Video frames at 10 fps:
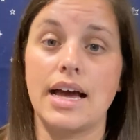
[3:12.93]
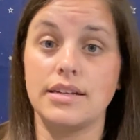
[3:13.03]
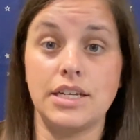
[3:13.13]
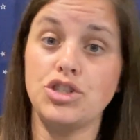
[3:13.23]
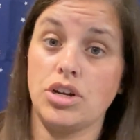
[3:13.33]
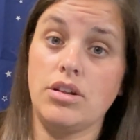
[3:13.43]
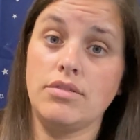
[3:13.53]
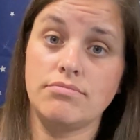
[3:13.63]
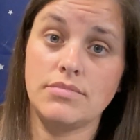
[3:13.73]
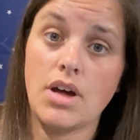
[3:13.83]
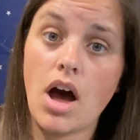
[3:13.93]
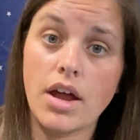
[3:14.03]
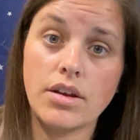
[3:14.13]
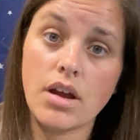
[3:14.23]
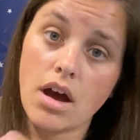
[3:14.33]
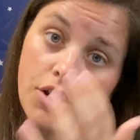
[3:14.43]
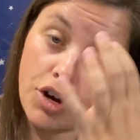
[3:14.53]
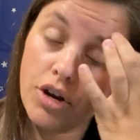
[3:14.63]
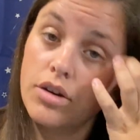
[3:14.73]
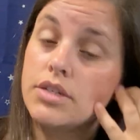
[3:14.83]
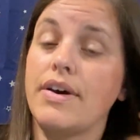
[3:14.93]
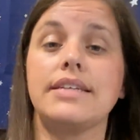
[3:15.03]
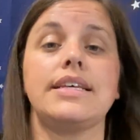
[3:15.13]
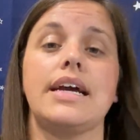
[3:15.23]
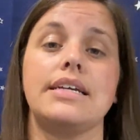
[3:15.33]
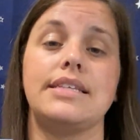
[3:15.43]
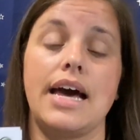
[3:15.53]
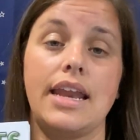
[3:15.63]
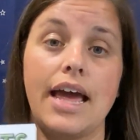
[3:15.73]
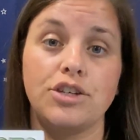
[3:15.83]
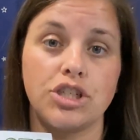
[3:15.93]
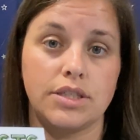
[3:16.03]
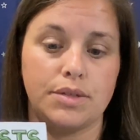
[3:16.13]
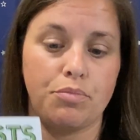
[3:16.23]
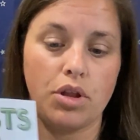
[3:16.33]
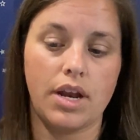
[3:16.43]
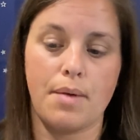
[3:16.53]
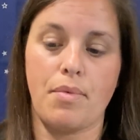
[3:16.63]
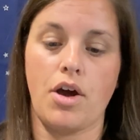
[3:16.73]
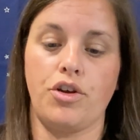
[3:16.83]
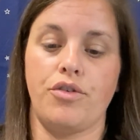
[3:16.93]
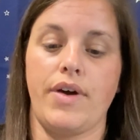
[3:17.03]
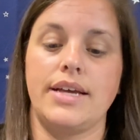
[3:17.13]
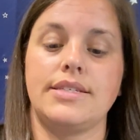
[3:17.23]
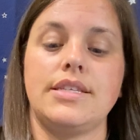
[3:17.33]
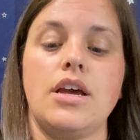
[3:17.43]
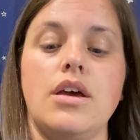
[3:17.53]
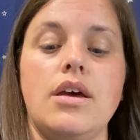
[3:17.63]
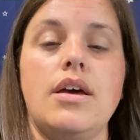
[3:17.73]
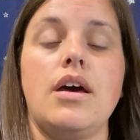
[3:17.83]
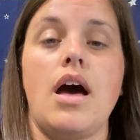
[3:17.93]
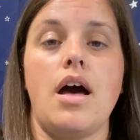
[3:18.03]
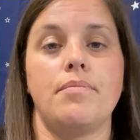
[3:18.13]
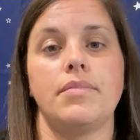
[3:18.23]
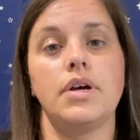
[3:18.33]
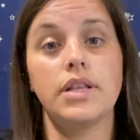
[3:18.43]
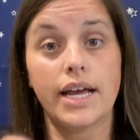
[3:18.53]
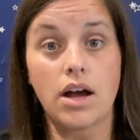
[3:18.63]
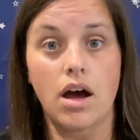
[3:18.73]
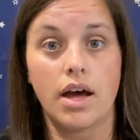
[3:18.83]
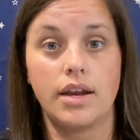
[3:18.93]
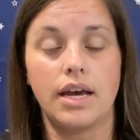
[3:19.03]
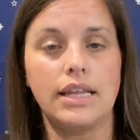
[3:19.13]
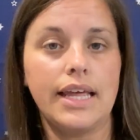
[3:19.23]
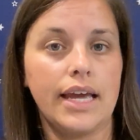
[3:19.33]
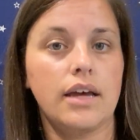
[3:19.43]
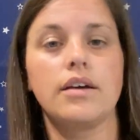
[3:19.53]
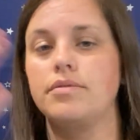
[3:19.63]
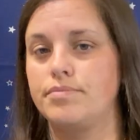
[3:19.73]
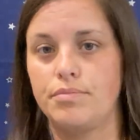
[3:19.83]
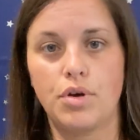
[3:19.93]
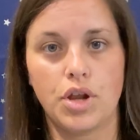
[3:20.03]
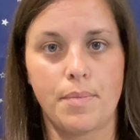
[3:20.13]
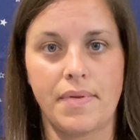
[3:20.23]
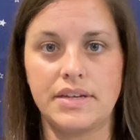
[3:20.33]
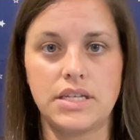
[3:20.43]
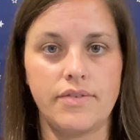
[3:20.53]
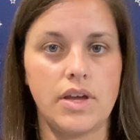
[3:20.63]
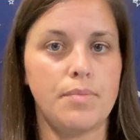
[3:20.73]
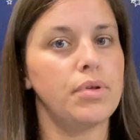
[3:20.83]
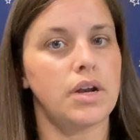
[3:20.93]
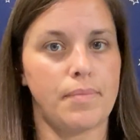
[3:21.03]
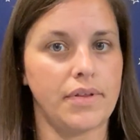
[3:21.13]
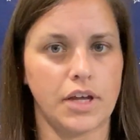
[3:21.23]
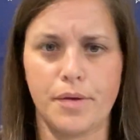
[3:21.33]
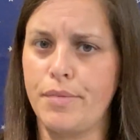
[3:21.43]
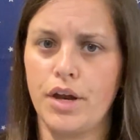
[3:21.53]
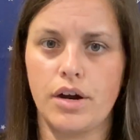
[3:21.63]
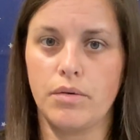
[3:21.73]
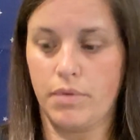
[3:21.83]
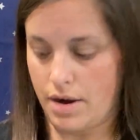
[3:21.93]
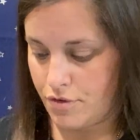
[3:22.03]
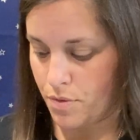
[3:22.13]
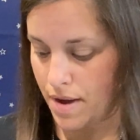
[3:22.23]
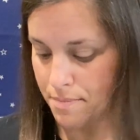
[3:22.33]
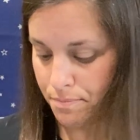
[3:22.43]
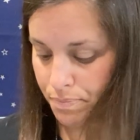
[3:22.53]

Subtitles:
digital on your device, like I said, and just pull it up on your device. Click on a link, pull it up on the TV, pull it up on the computer, whatever you want.